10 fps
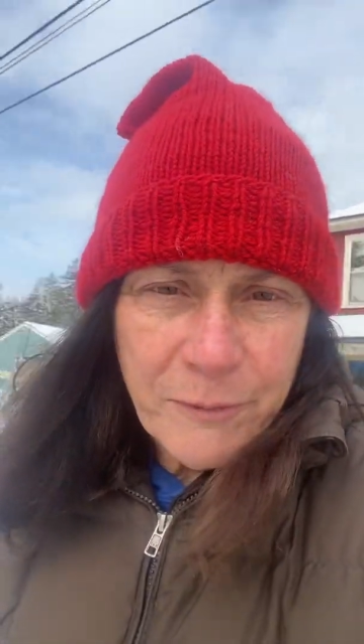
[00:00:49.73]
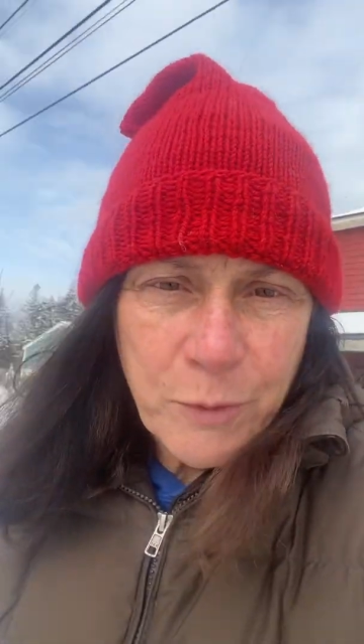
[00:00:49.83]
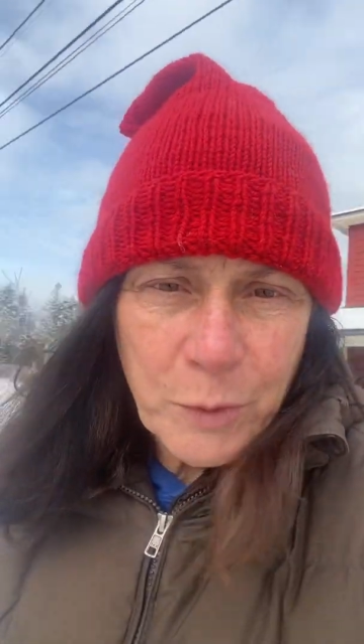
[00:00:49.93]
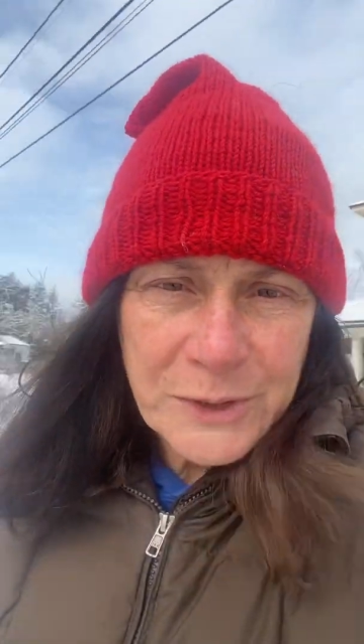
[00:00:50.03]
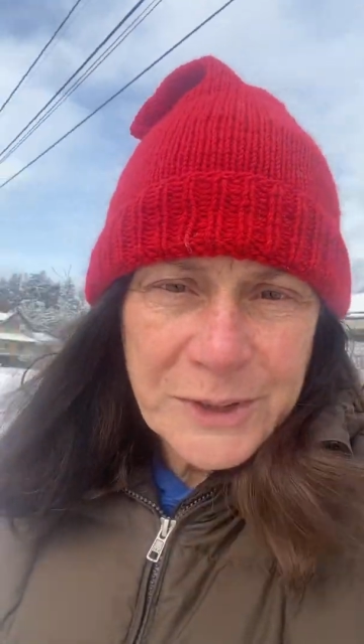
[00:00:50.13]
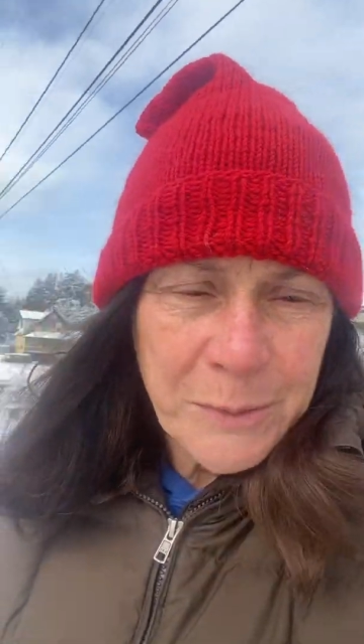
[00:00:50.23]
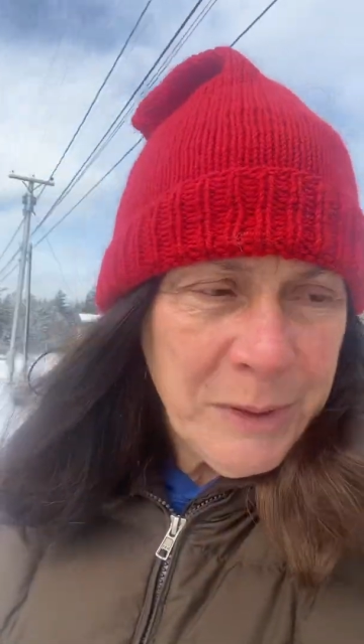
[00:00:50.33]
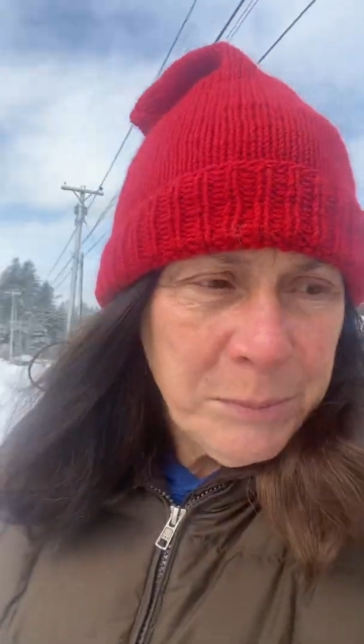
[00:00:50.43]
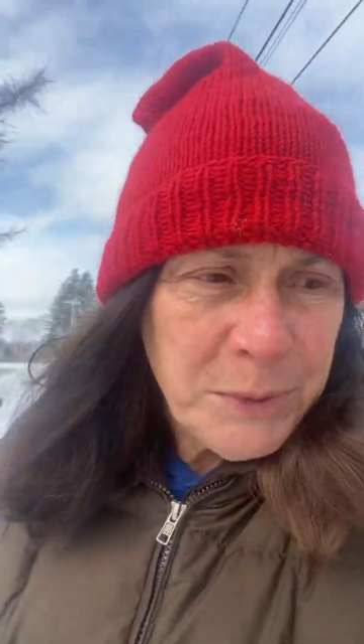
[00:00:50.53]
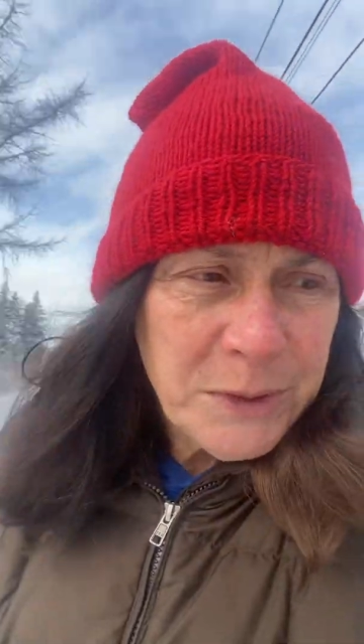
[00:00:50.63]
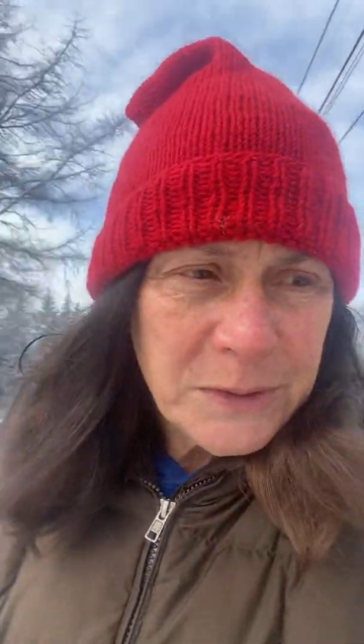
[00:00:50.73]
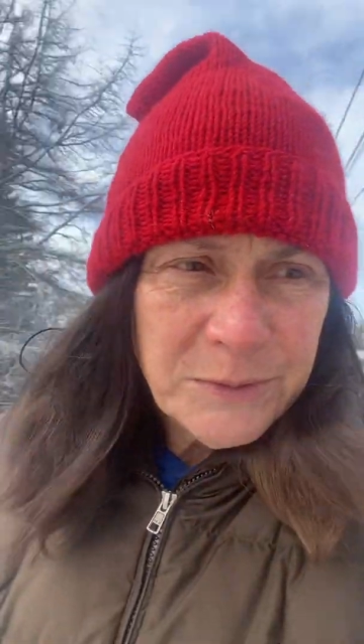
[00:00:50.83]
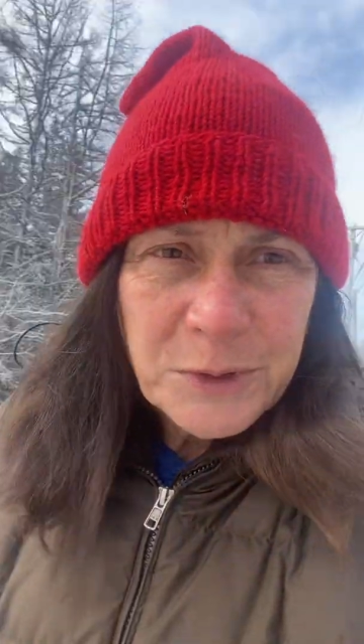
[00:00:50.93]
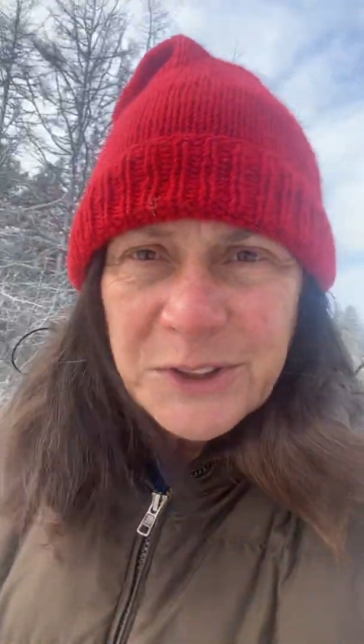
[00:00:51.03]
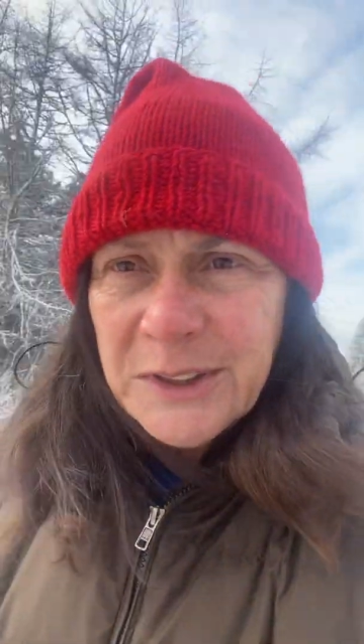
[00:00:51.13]
forcing
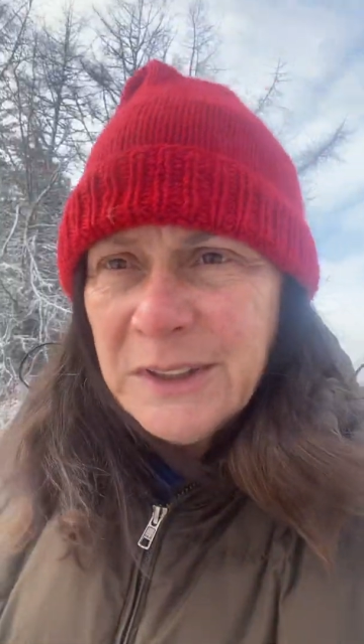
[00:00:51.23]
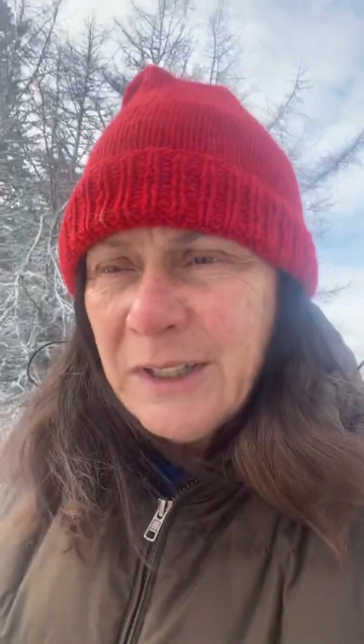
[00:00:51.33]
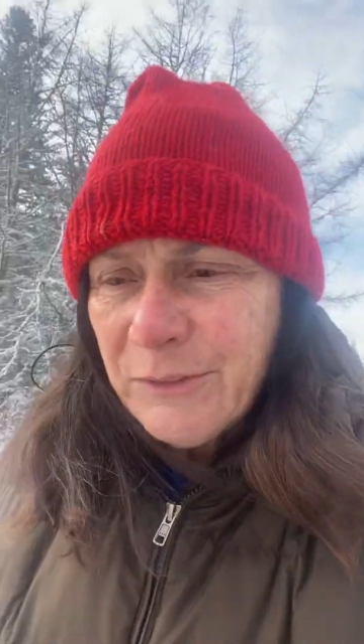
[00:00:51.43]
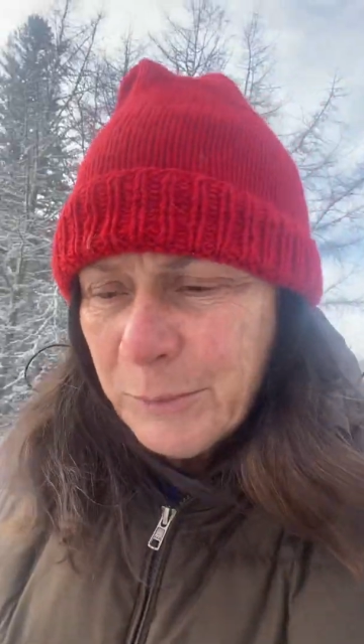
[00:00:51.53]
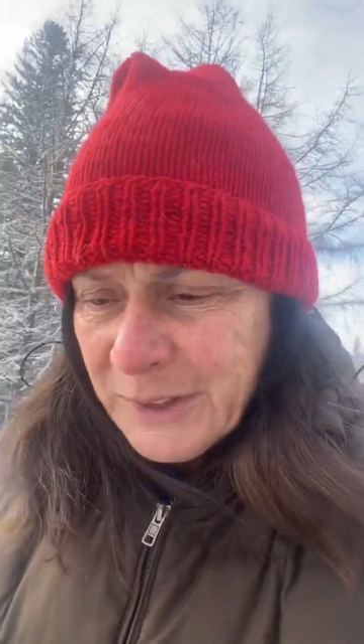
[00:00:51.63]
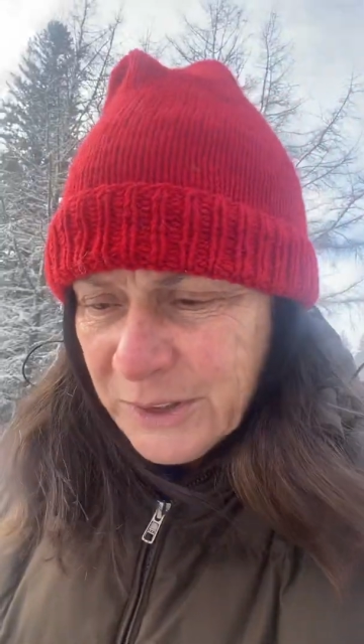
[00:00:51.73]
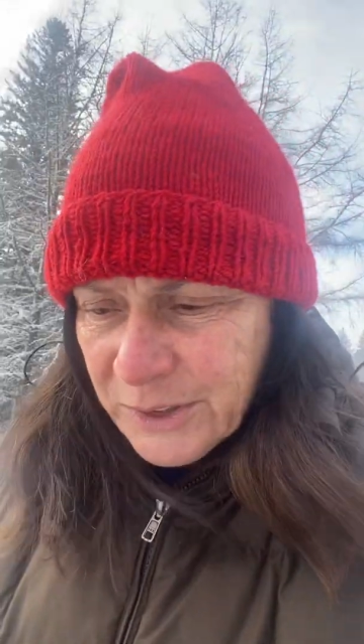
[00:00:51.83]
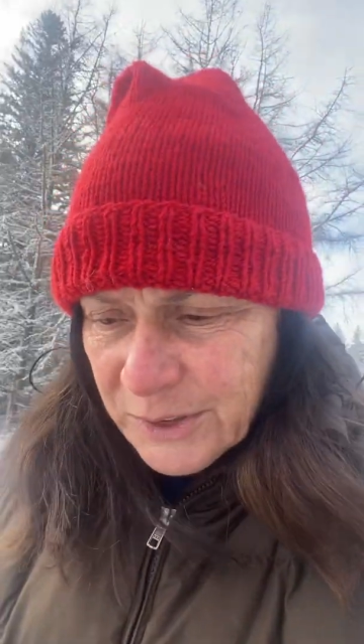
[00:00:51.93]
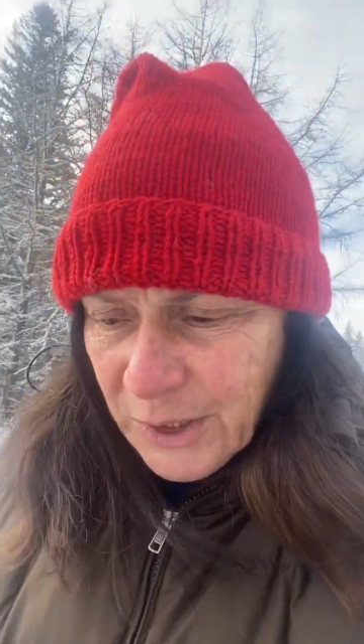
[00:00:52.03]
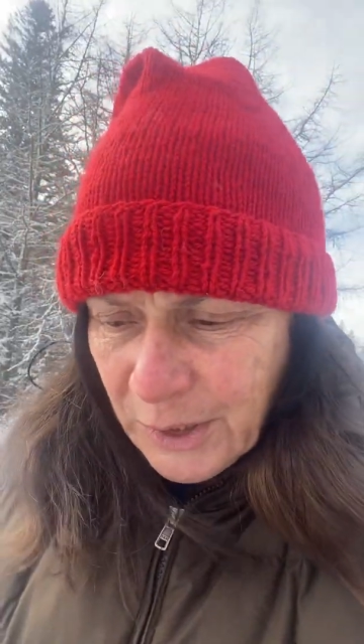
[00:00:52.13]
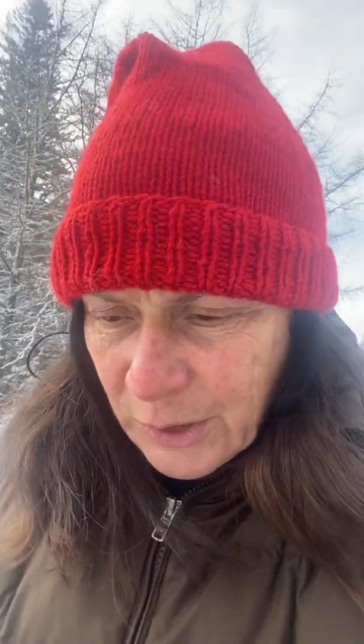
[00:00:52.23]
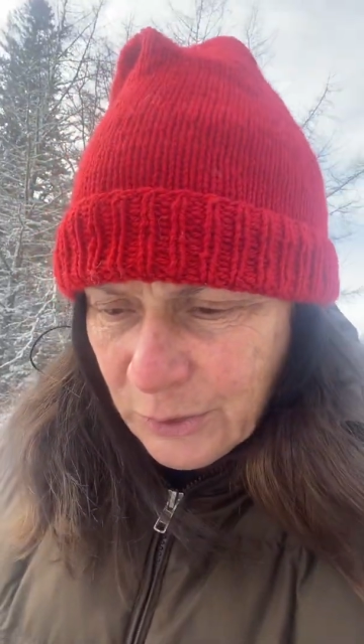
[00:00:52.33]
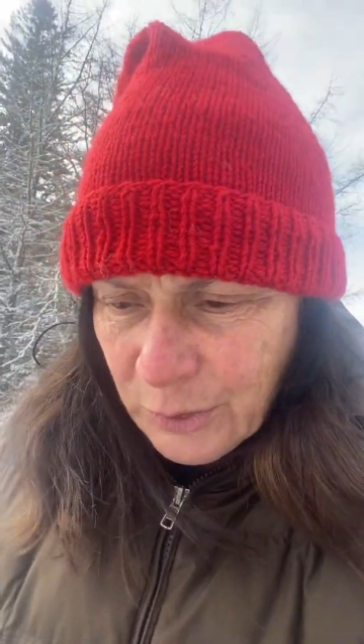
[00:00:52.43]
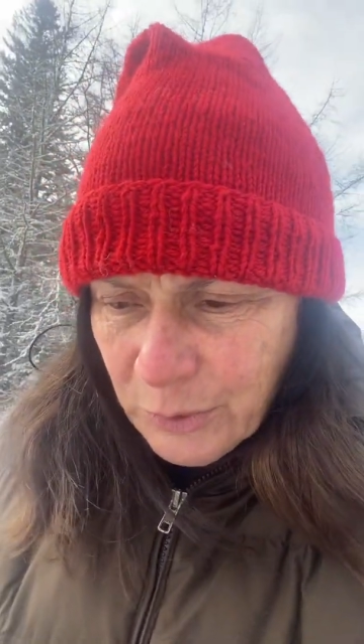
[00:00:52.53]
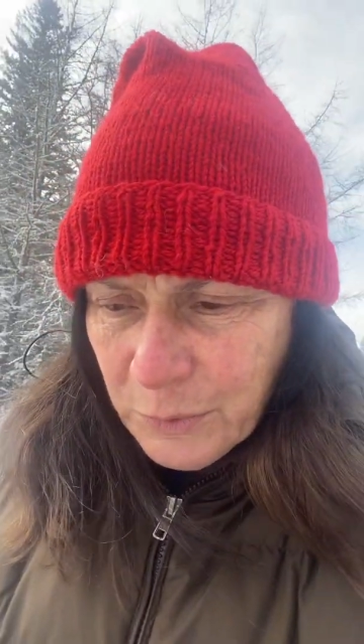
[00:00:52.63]
governments
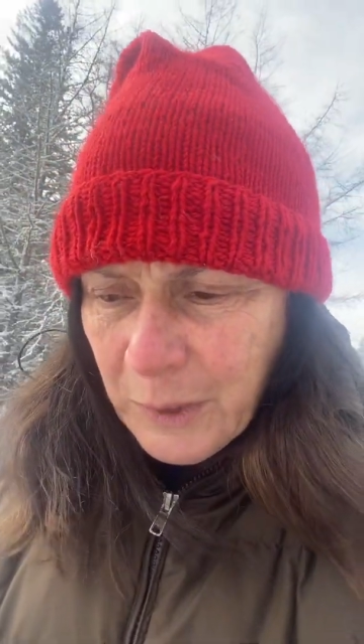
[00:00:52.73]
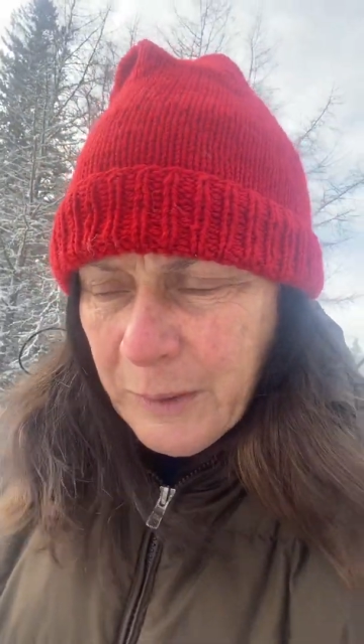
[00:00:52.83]
to,